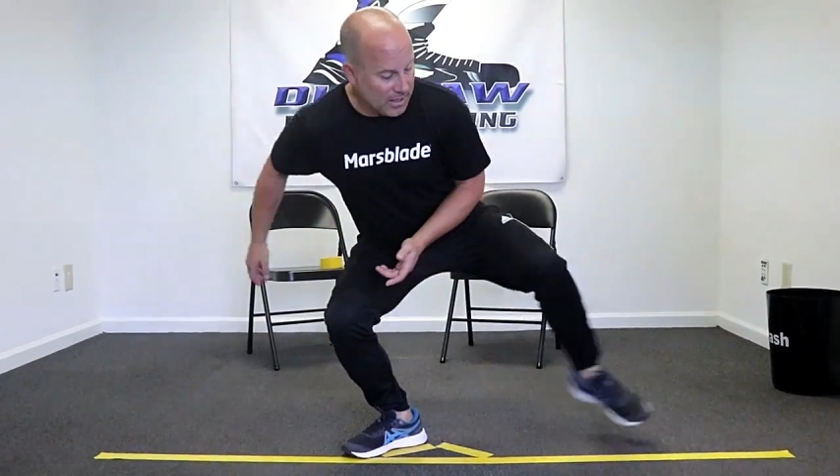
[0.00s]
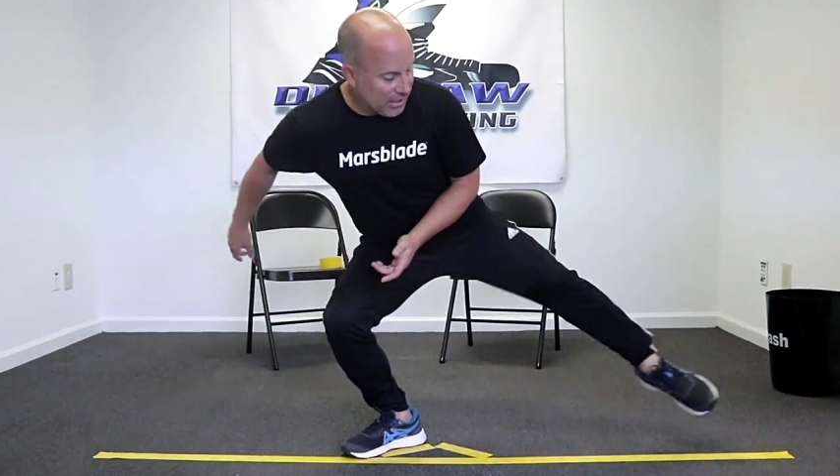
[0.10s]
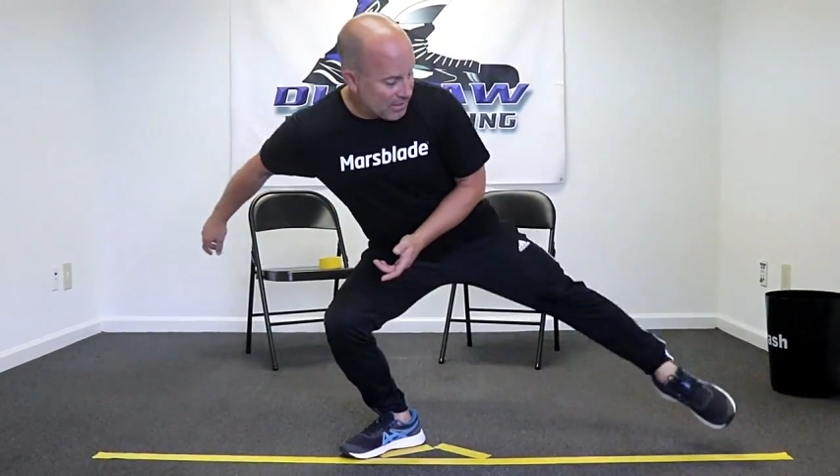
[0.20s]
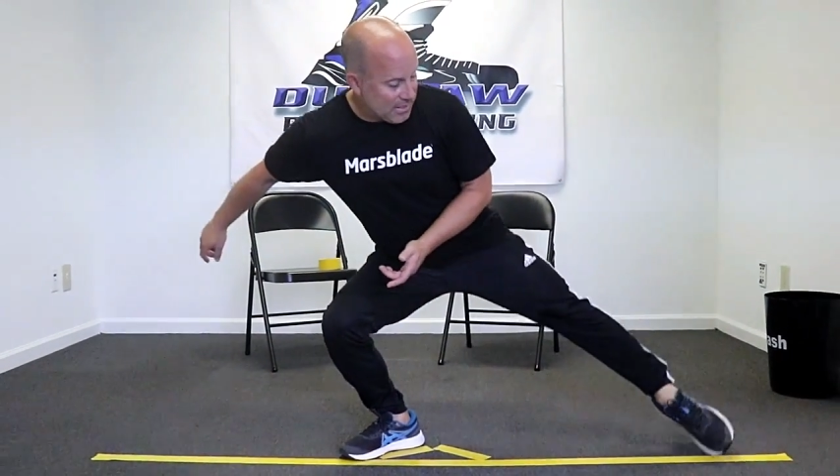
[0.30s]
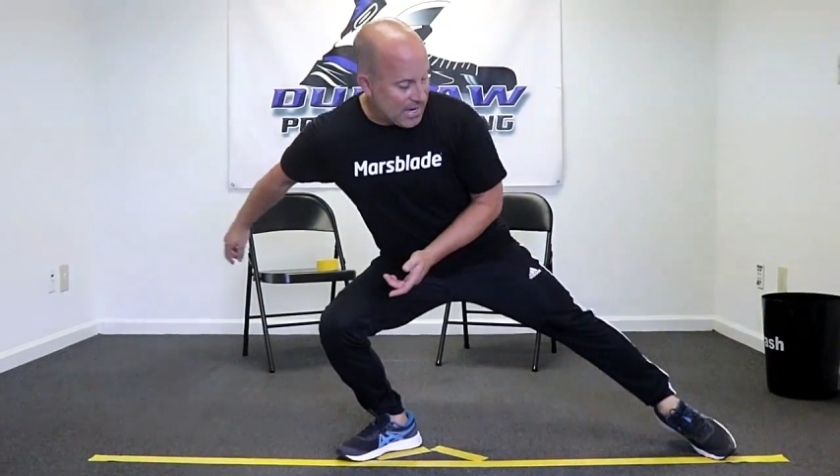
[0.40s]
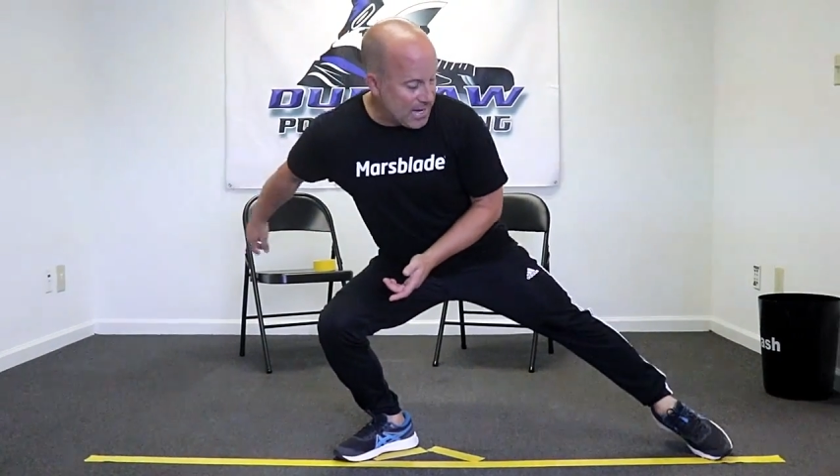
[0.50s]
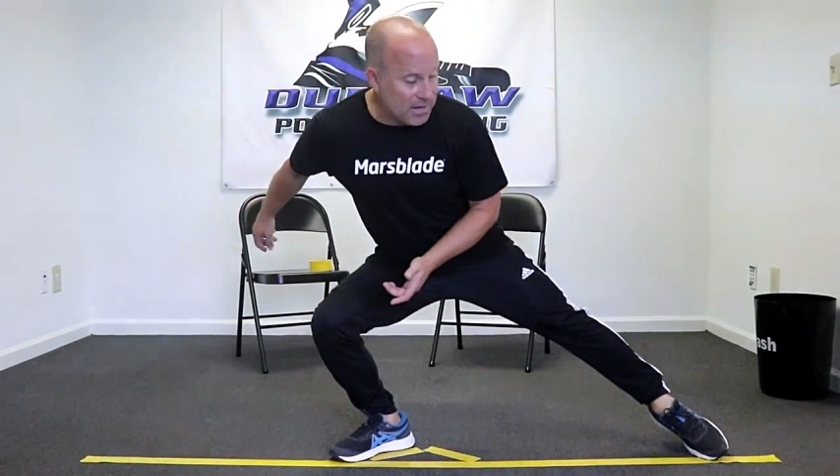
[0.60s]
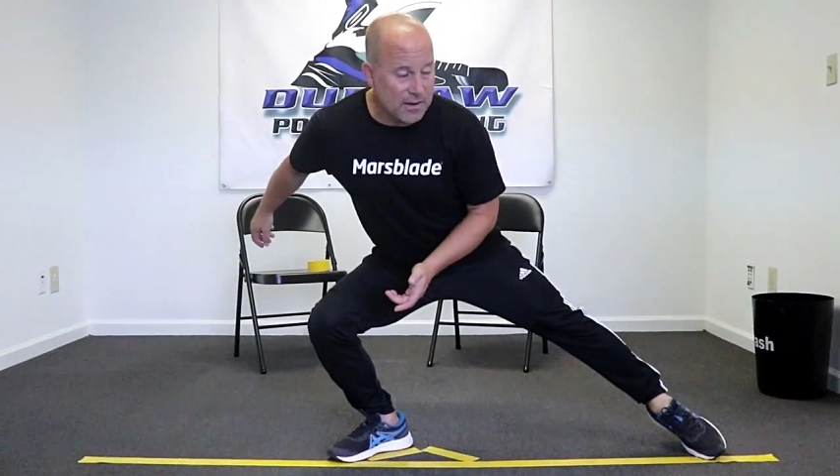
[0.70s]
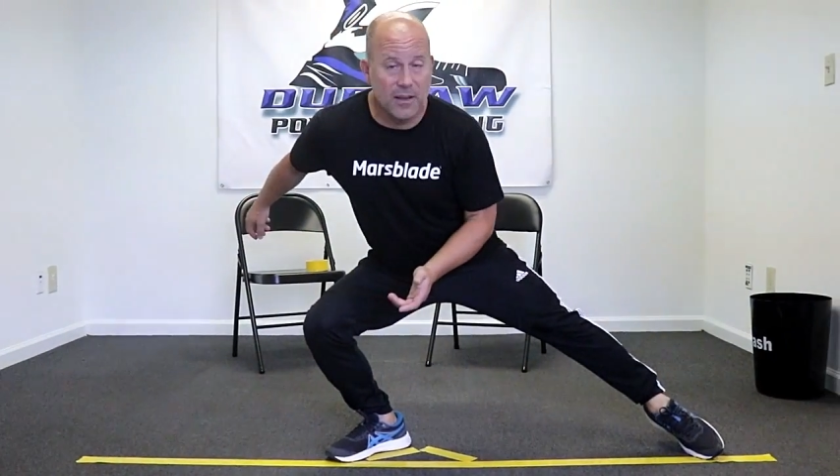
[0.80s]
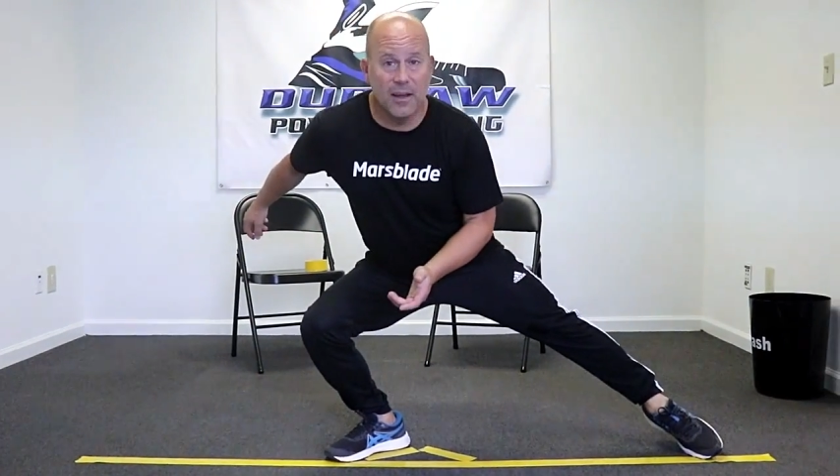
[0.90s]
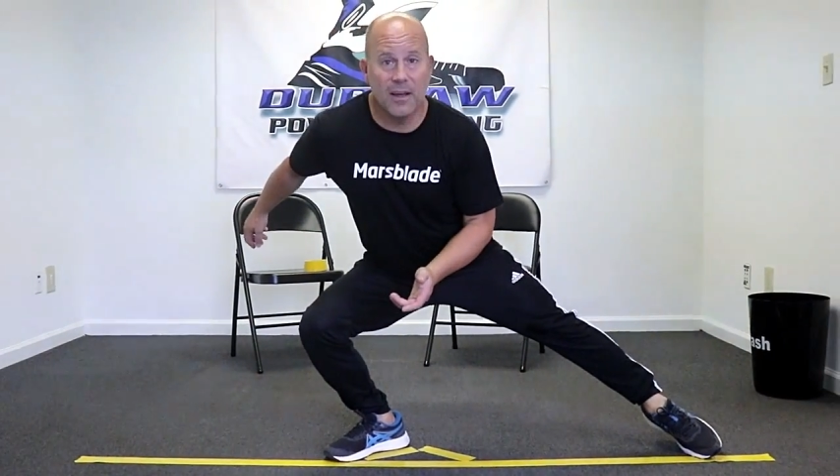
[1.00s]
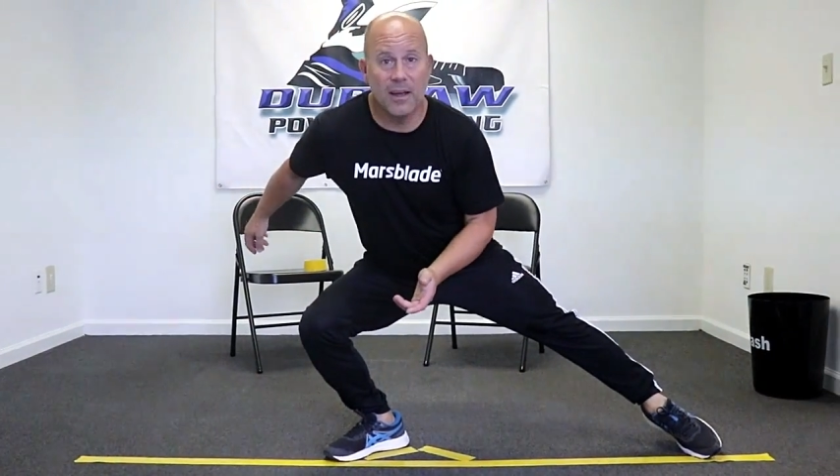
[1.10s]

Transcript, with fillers: extend,